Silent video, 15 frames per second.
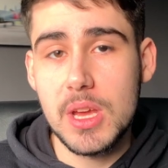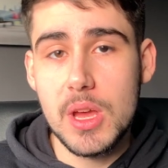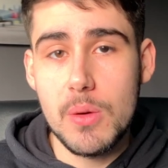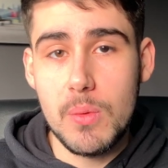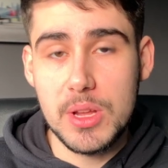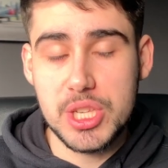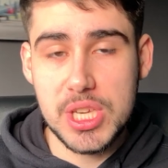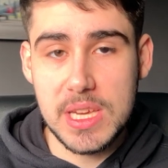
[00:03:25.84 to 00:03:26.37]

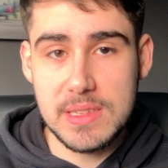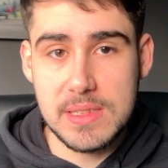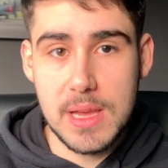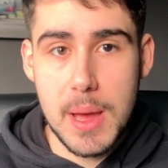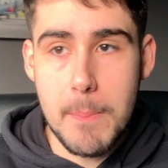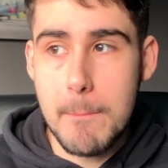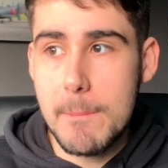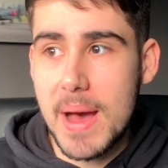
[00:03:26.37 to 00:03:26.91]
which is
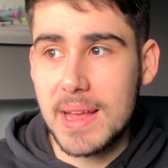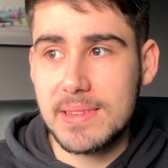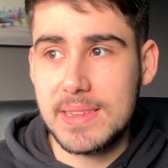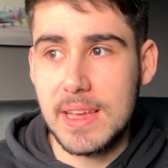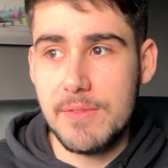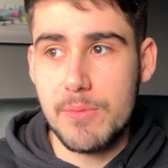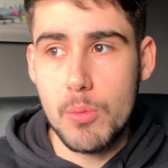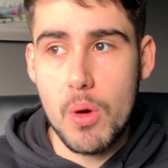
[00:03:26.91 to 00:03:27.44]
a
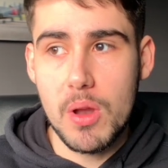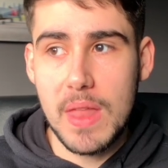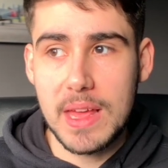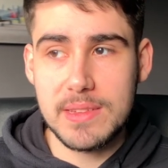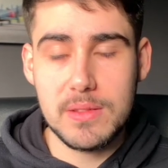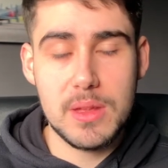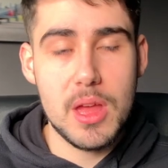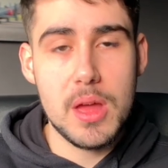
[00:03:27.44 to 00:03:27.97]
massive,
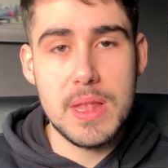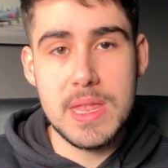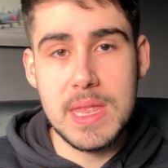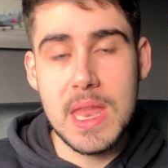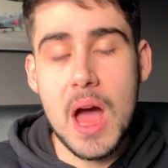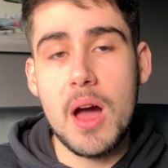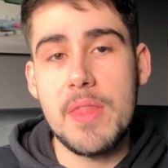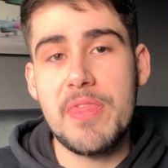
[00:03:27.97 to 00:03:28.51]
that's
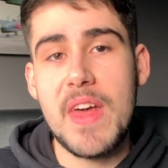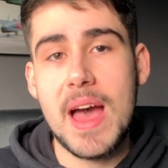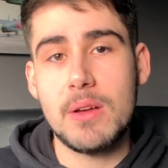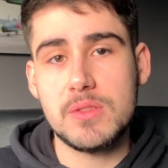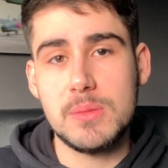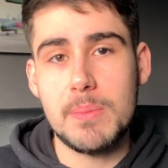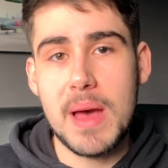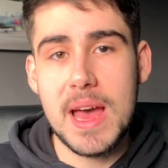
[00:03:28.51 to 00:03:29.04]

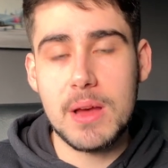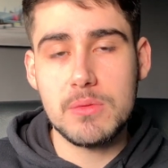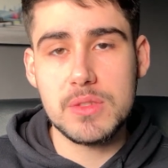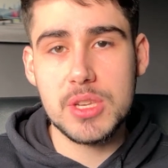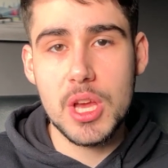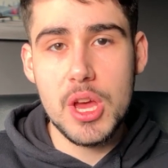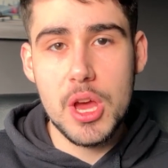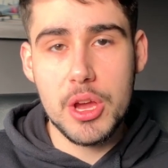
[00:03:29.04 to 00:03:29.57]
£9,000
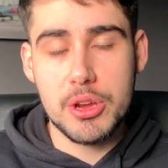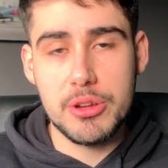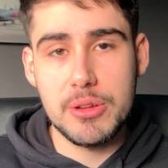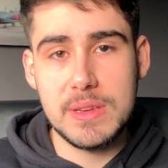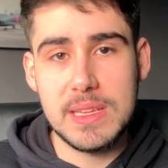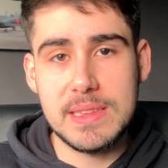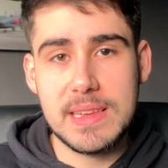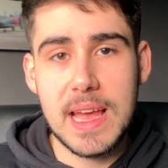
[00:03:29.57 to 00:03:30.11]
accrued
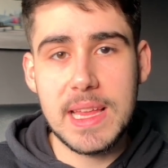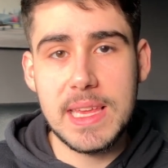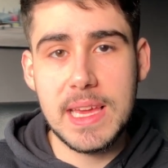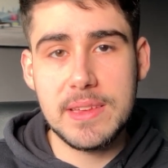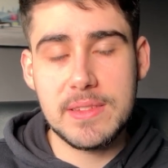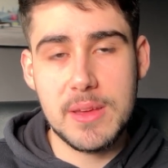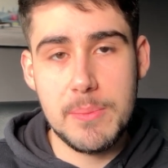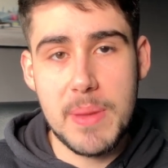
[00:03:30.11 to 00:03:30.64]
in 10
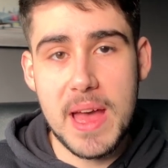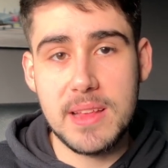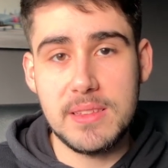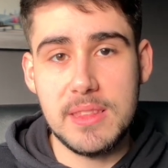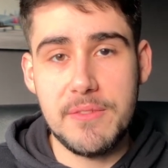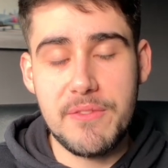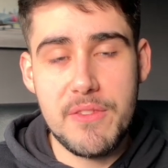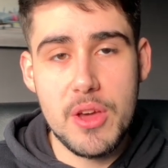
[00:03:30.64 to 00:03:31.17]
years compared to
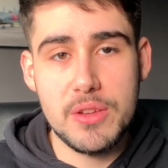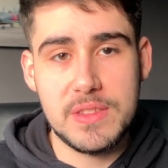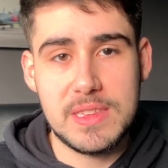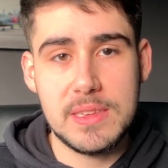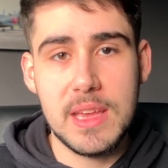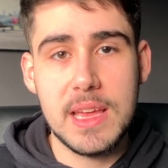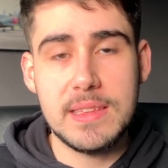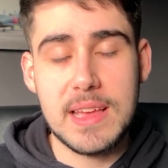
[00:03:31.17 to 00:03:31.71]
the first
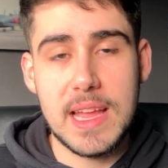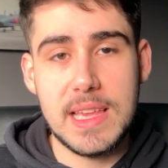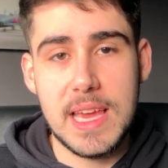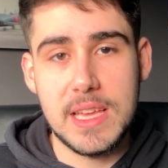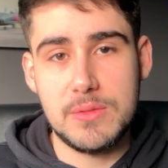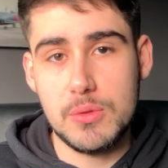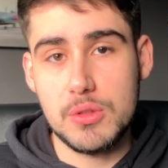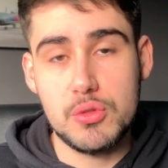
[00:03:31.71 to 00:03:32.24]
10
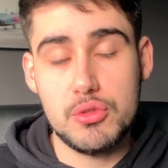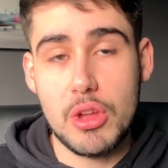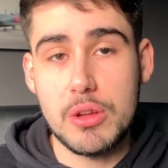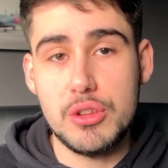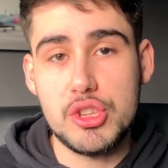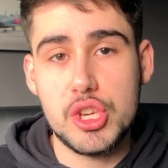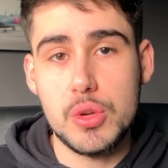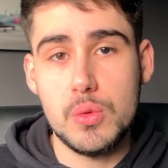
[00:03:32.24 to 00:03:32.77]
years, which was only
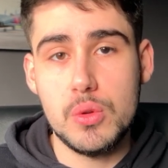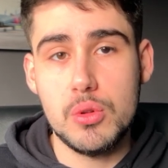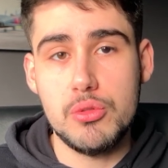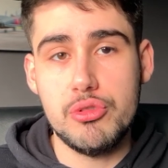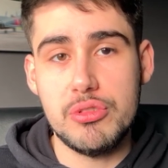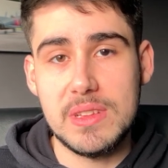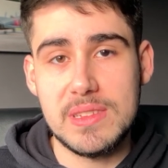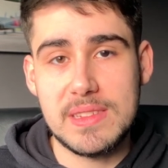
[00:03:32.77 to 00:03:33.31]

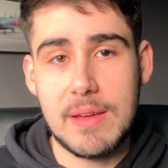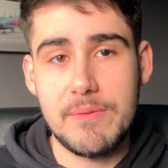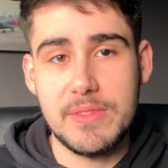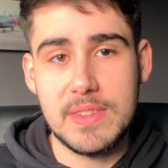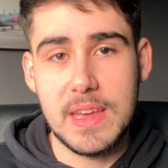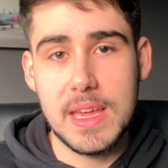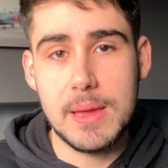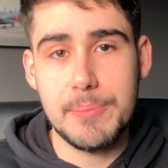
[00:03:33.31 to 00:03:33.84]

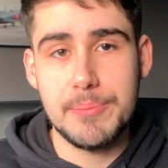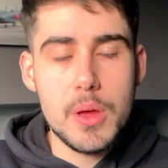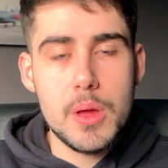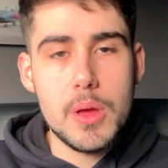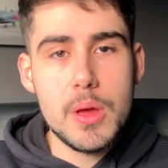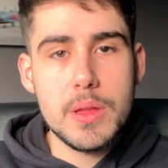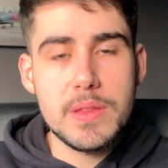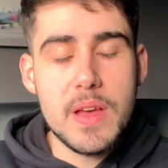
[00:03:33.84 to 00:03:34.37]
270.
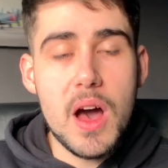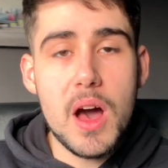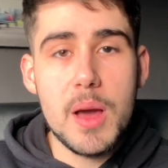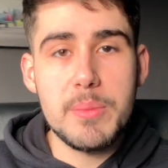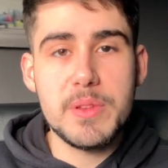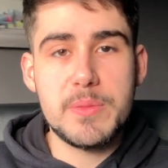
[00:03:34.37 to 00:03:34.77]
Time has